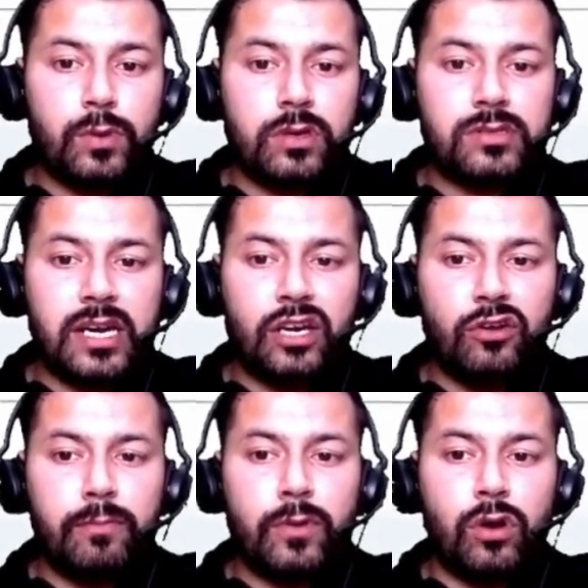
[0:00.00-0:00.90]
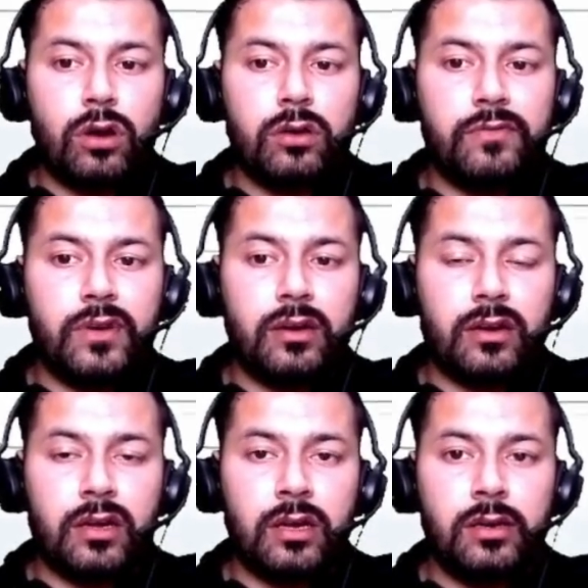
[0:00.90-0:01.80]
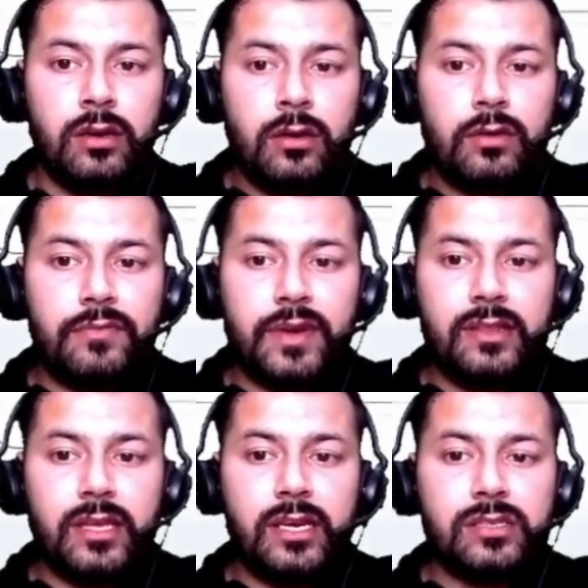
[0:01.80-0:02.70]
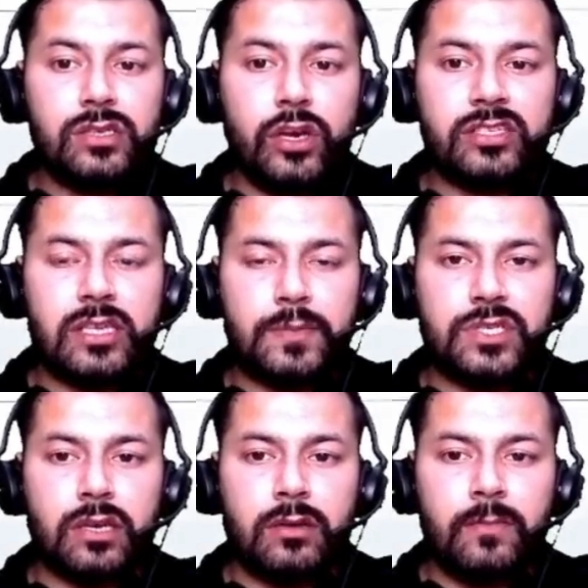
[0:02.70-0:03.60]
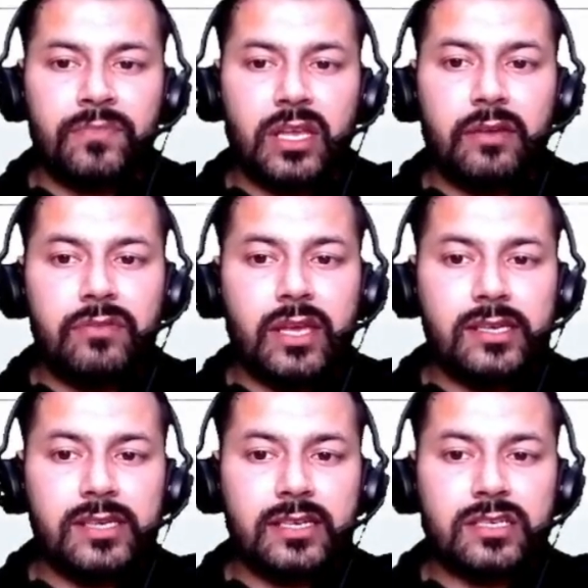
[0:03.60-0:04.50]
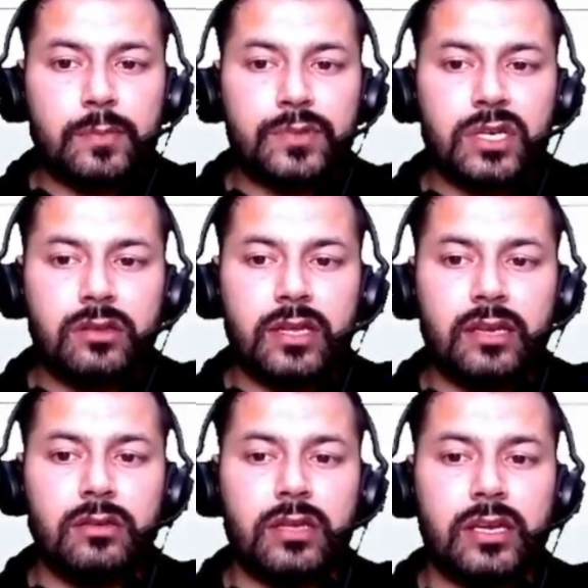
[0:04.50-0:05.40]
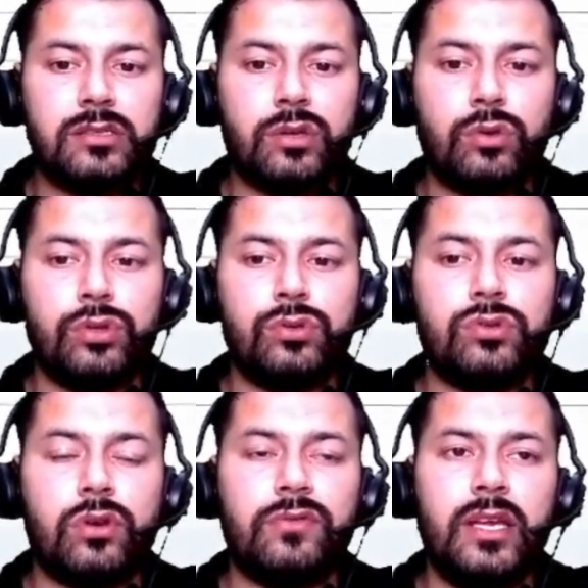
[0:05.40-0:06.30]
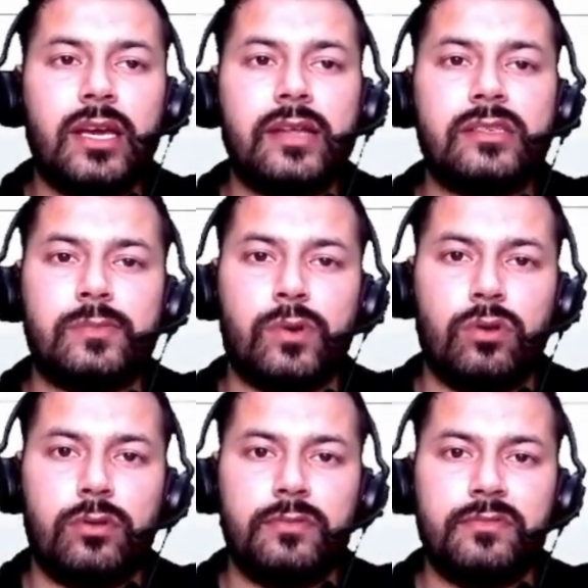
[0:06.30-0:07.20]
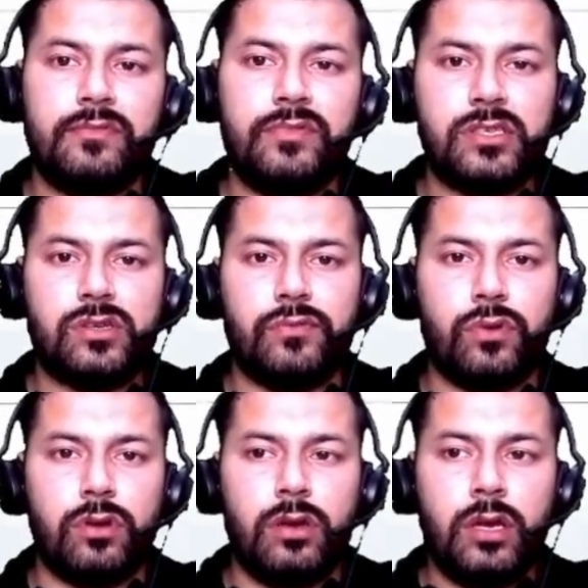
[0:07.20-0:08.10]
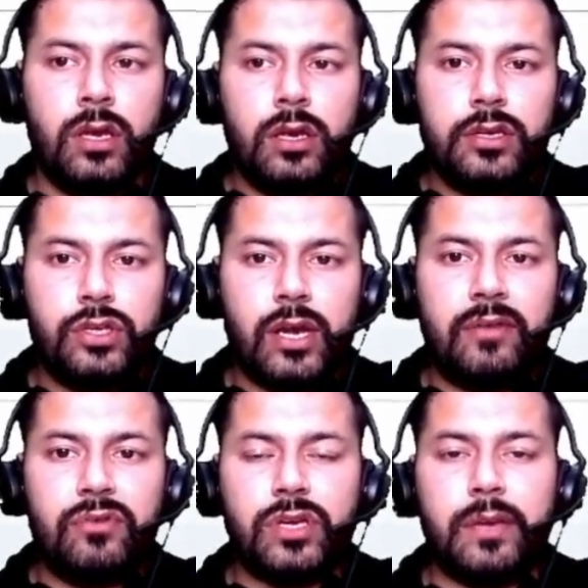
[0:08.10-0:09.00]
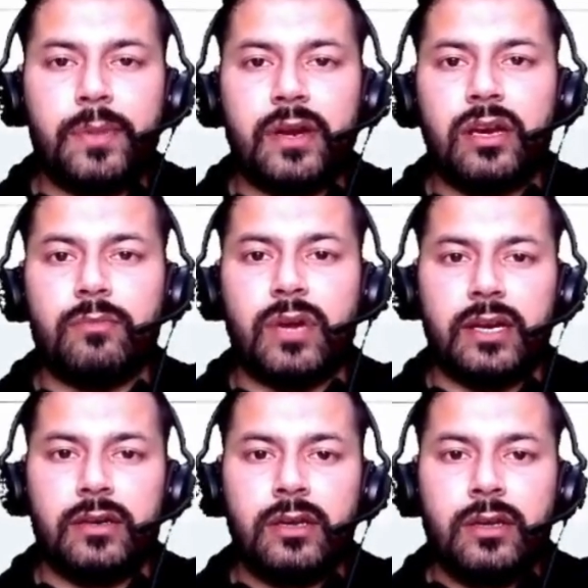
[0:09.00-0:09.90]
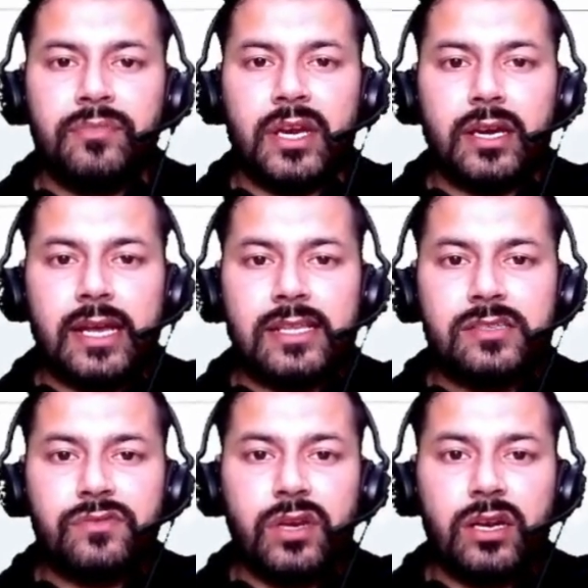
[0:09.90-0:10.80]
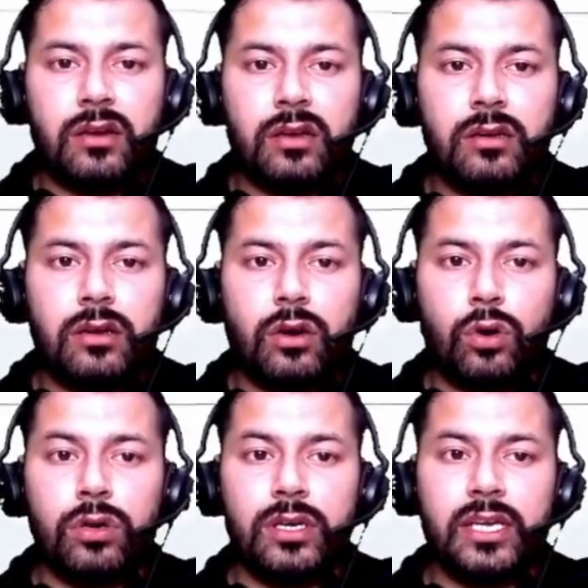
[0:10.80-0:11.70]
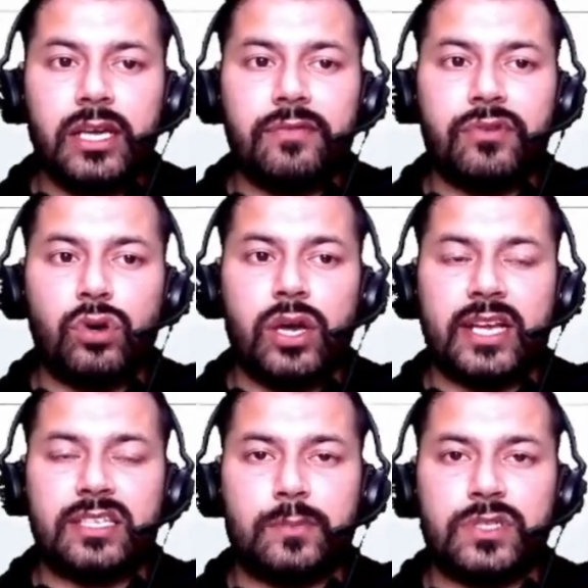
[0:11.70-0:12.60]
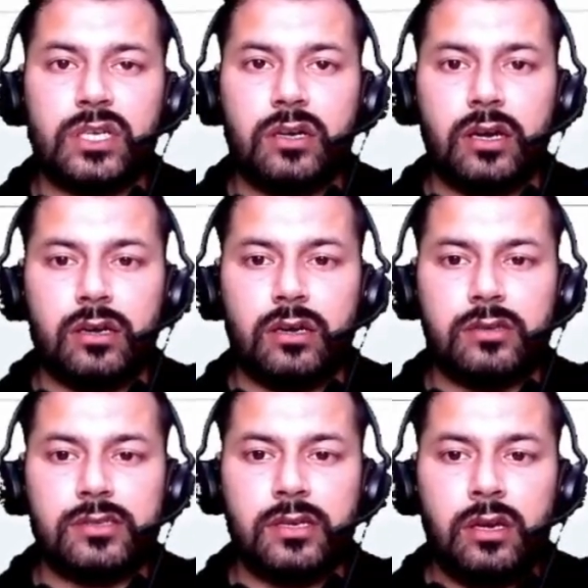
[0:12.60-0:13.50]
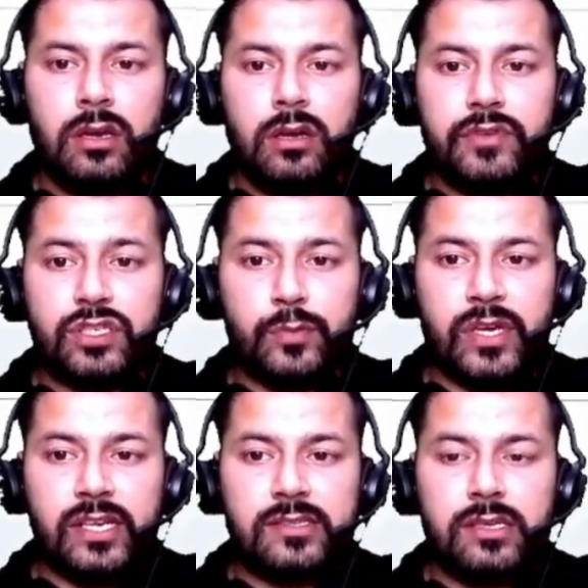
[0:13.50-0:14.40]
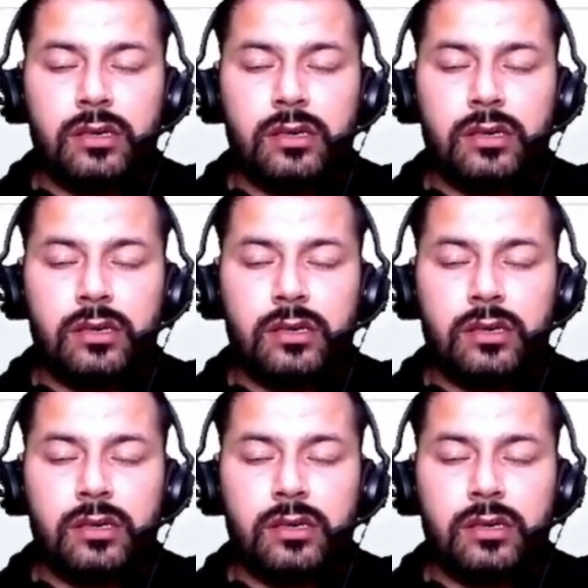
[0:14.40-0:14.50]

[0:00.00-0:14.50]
set of block will run when there is no exception. If there is exception, then there is no use of the else block. First of all, you have to keep it in mind that else will run only if no exception occurs, which means